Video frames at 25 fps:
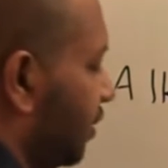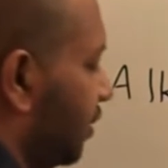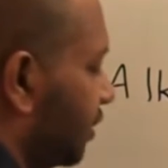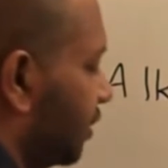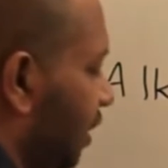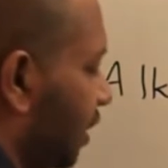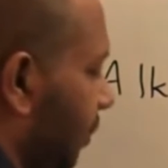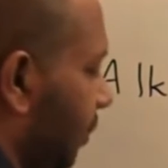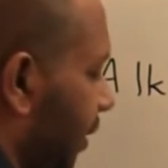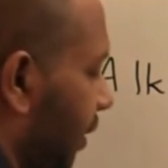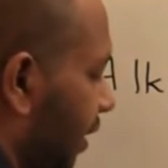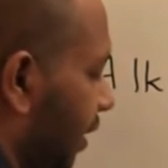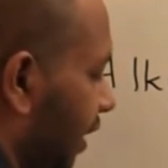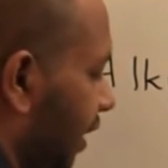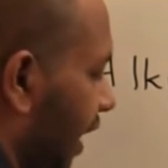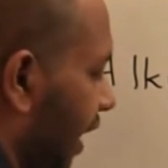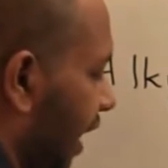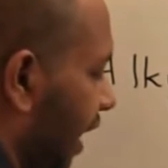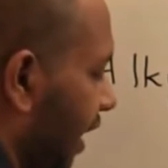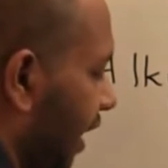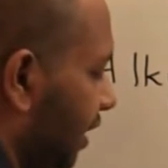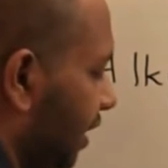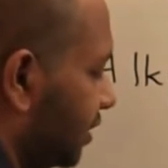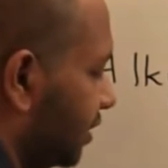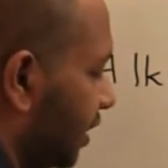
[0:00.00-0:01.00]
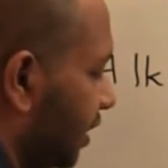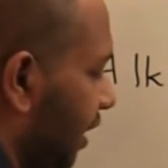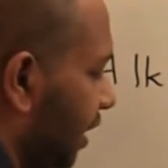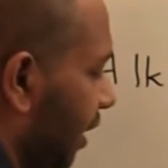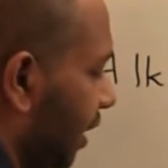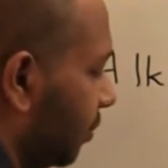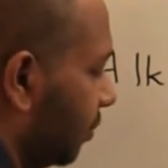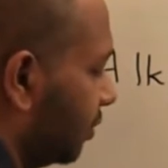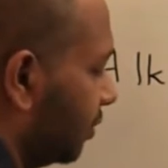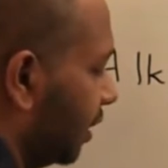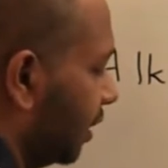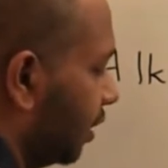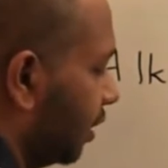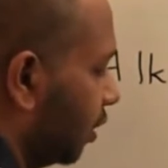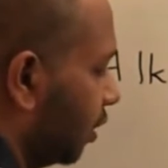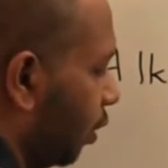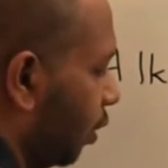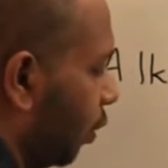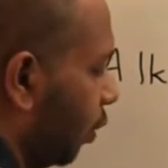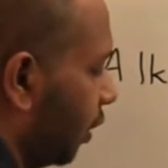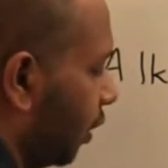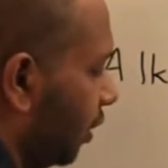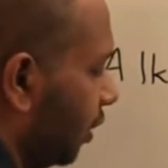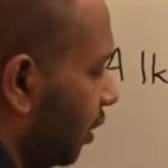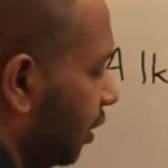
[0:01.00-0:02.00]
is coming. Halogen, I am saying
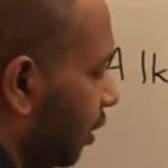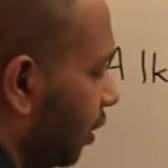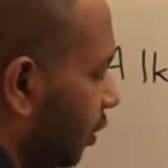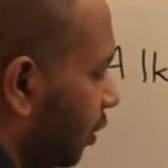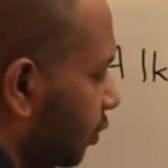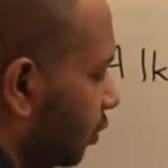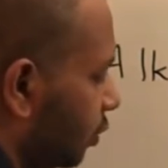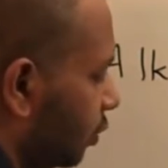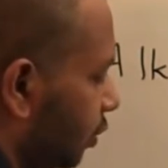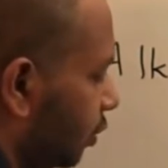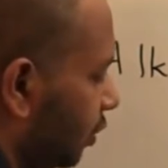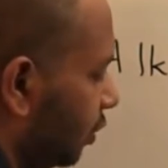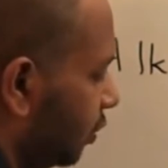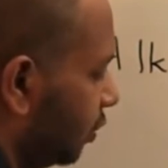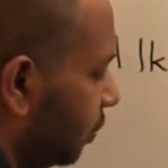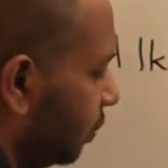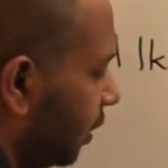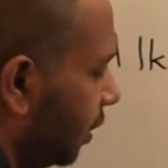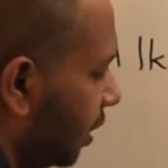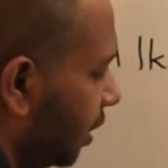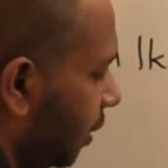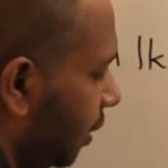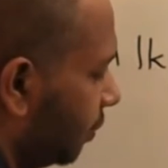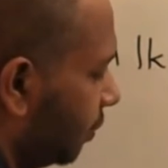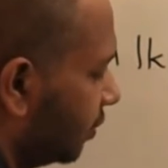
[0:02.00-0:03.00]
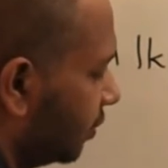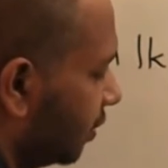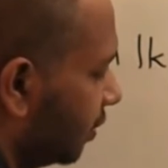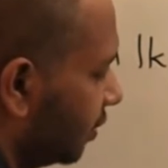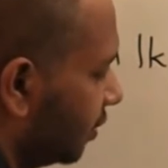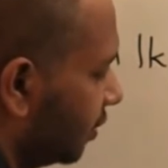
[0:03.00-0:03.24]
chlorine. So this becomes